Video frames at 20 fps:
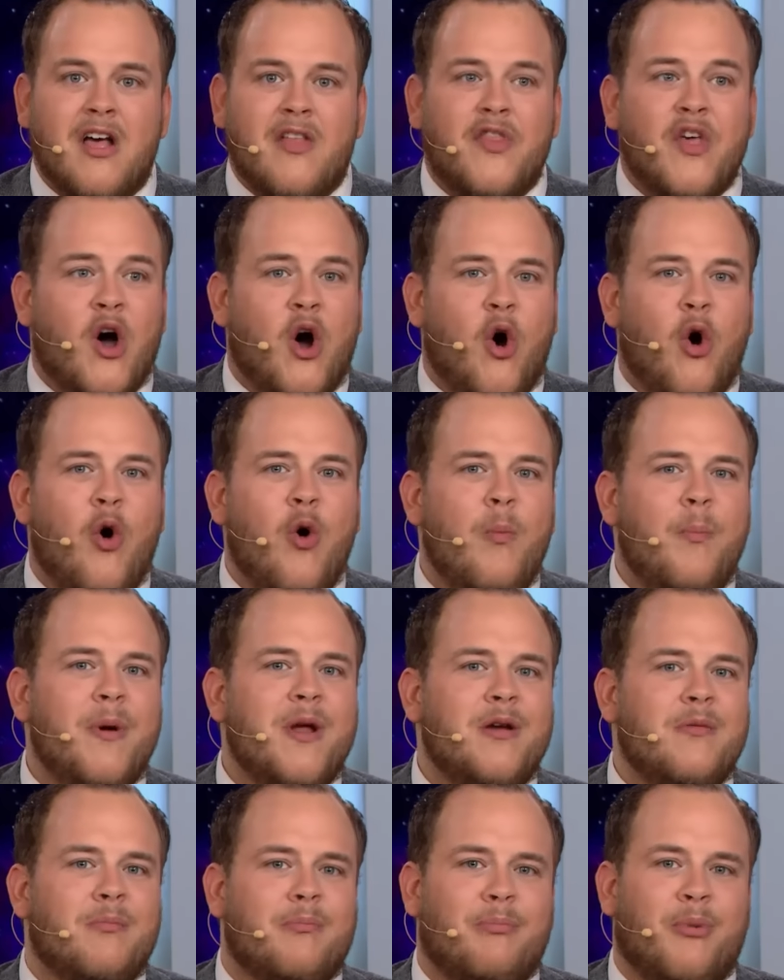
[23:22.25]
the
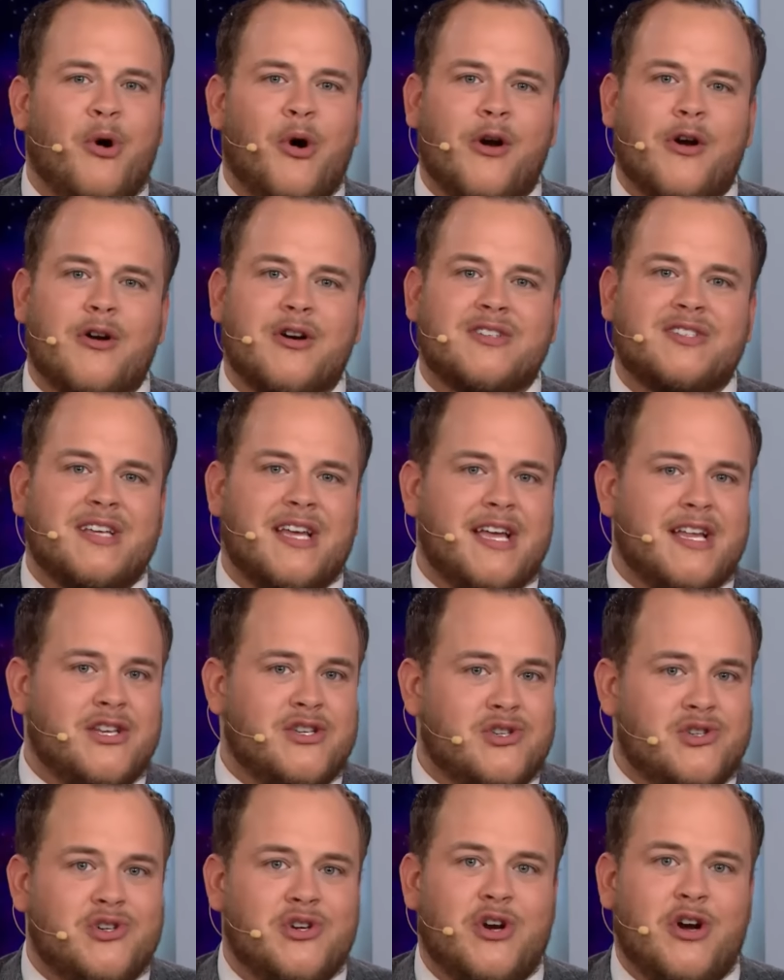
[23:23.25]
open borders
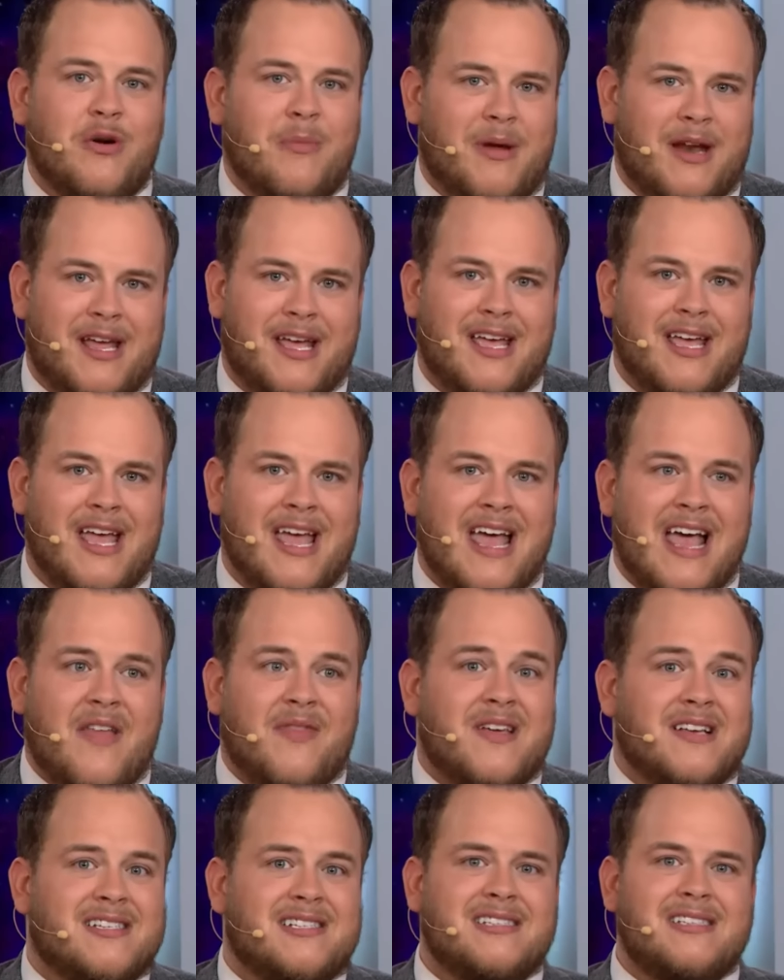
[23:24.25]
in Germany,
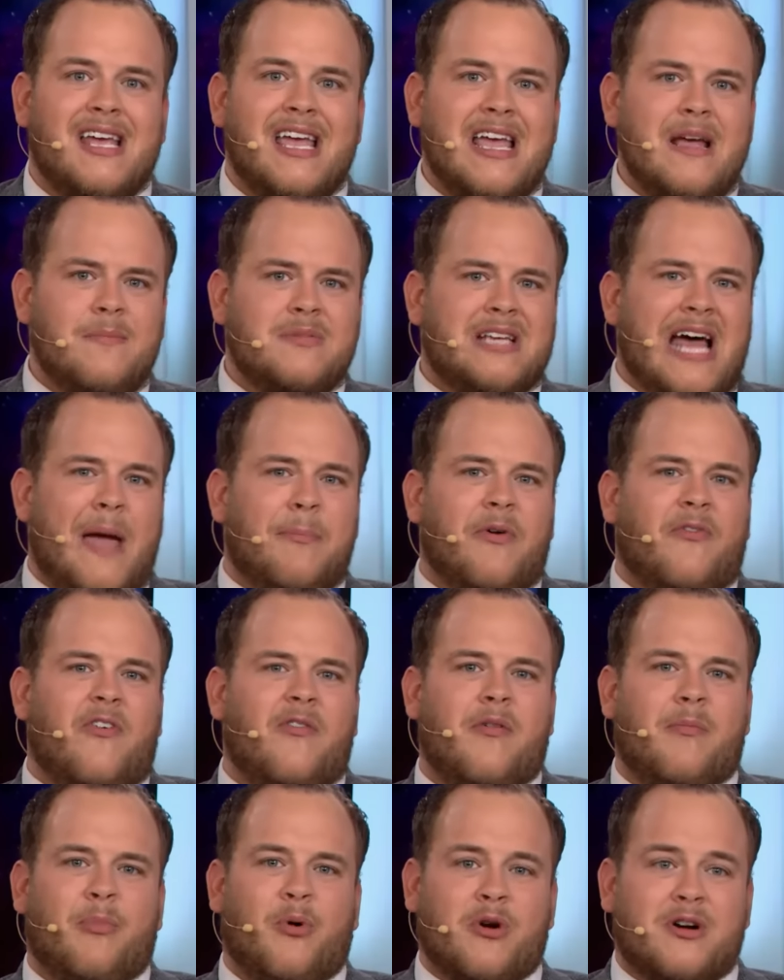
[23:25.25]
the same type of
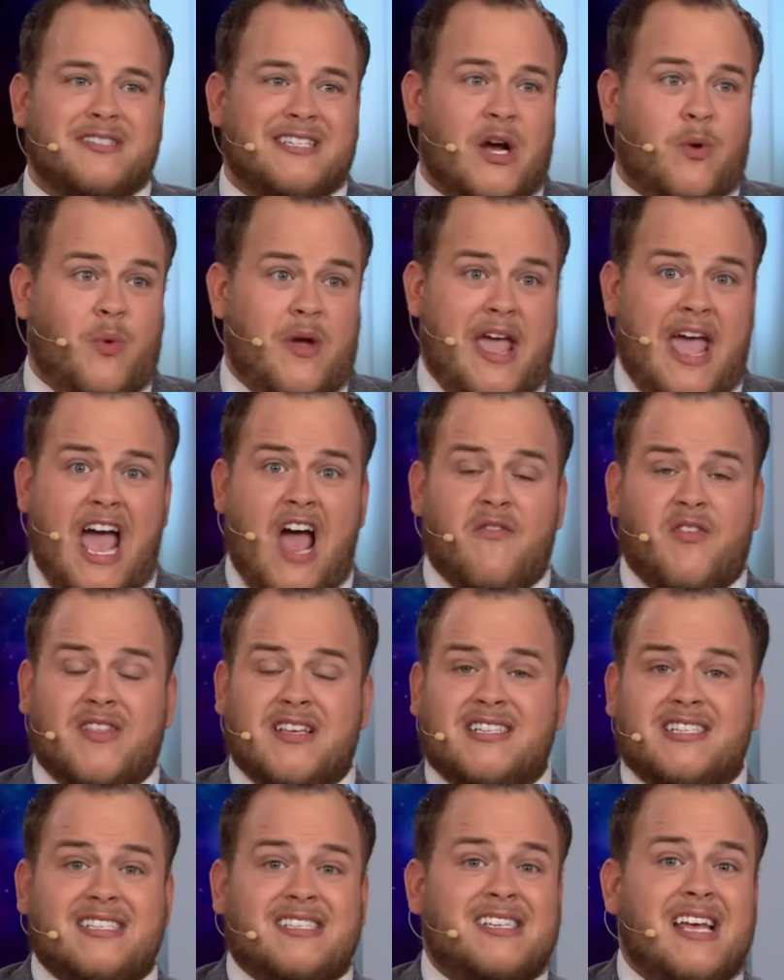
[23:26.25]
open borders that we have and the
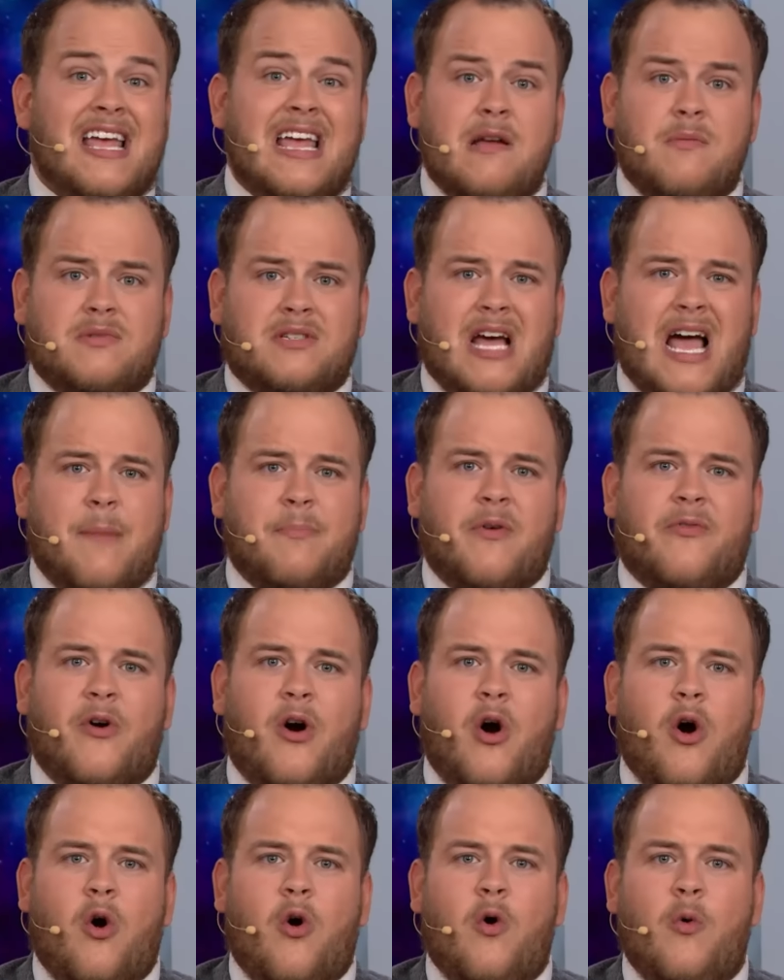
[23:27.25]
same type of
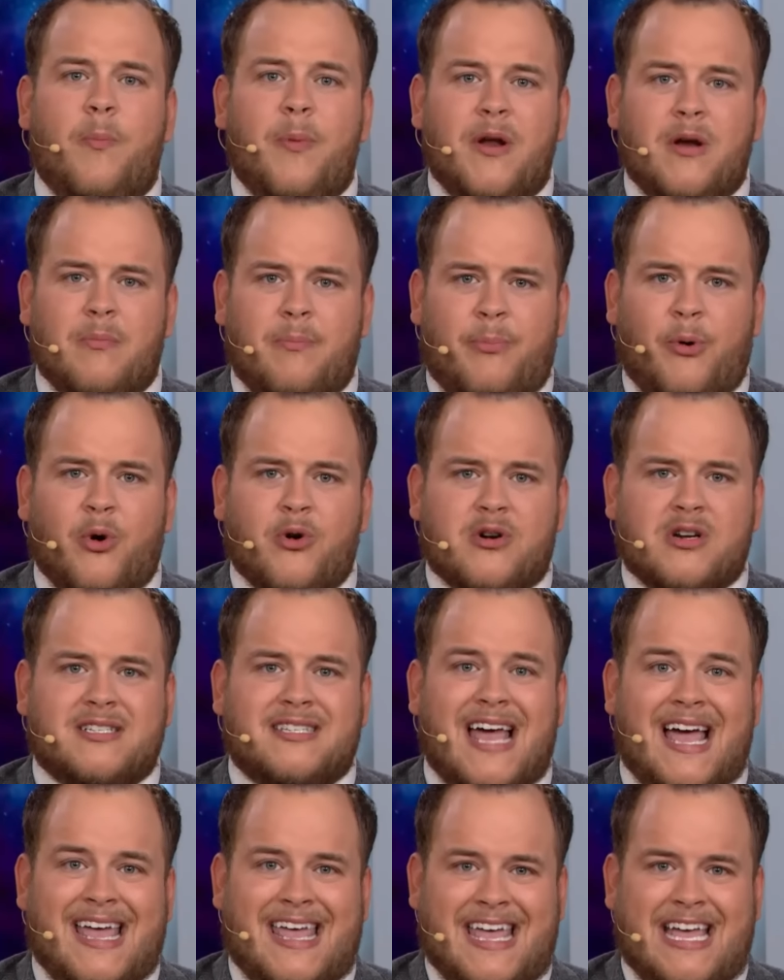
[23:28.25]
open borders
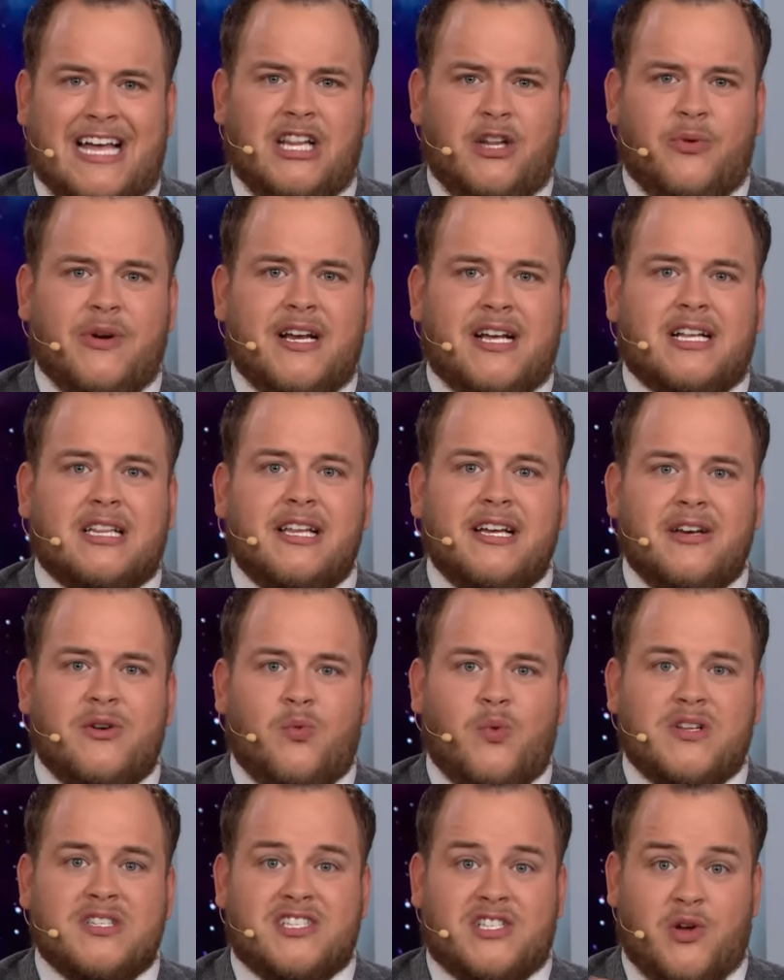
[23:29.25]
that Hillary Clinton
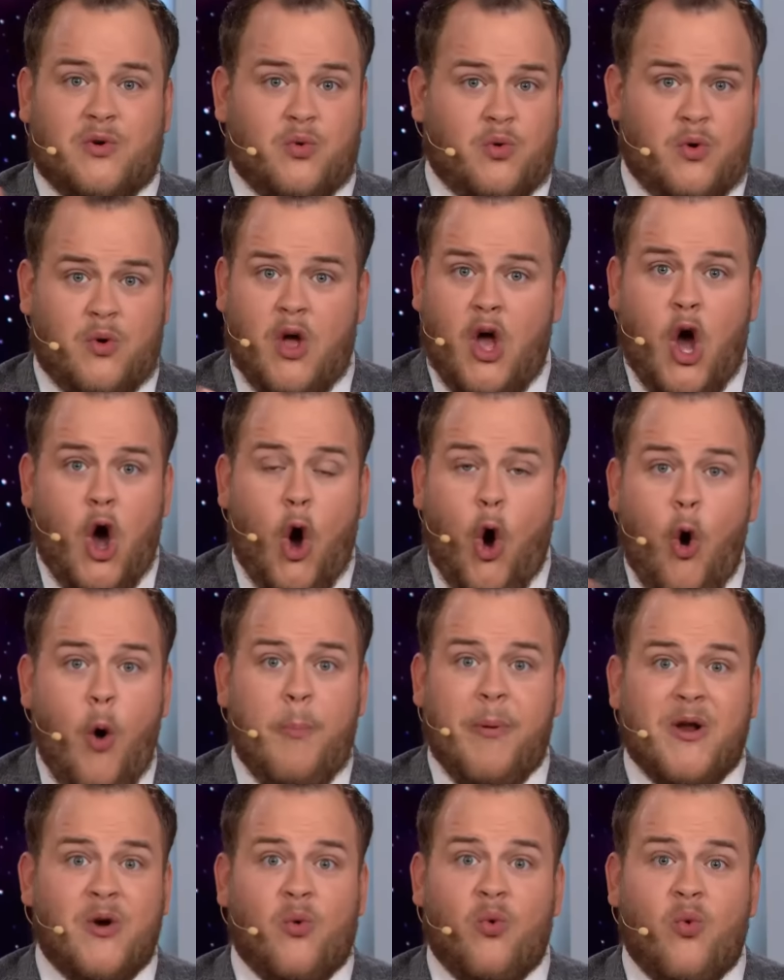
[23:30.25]
wants to
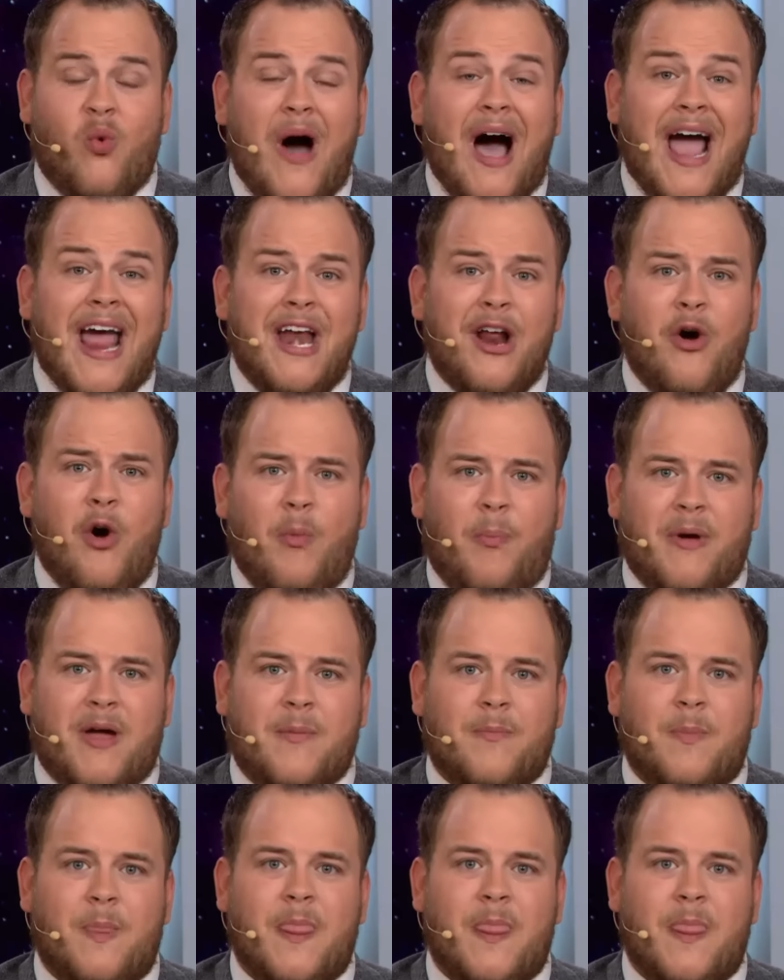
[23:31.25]
open wide open,